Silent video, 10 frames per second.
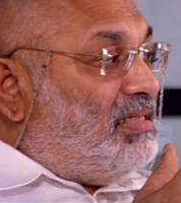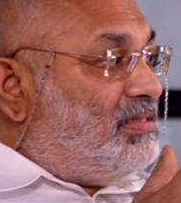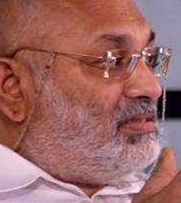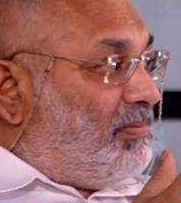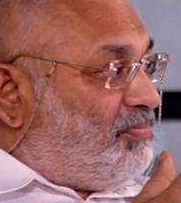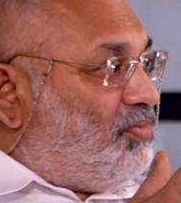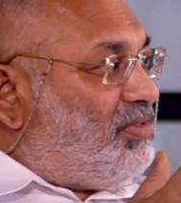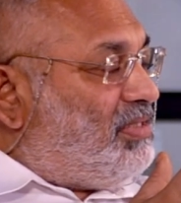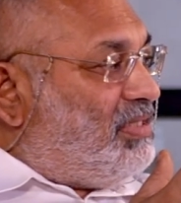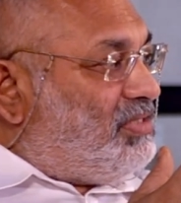in the
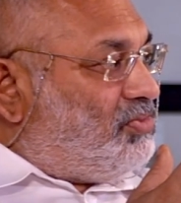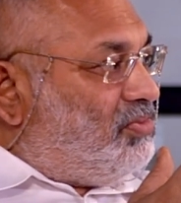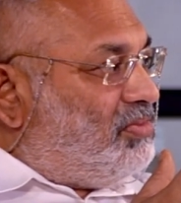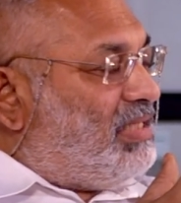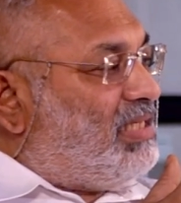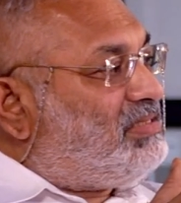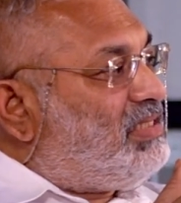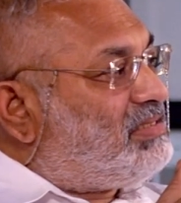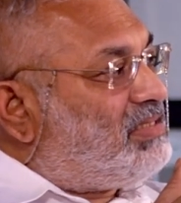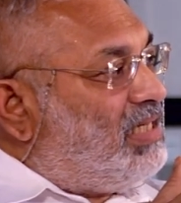subcute tissue that is
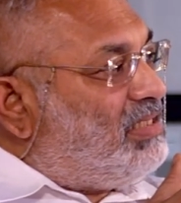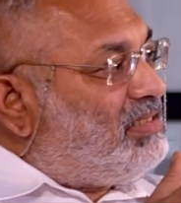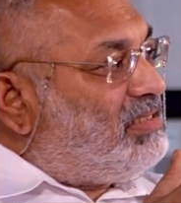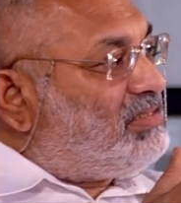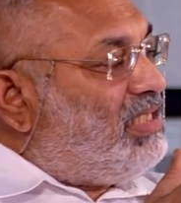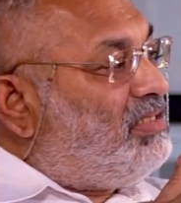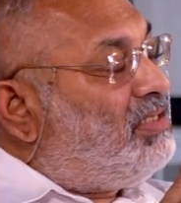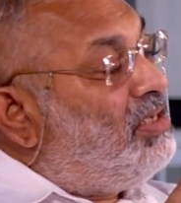just under the skin,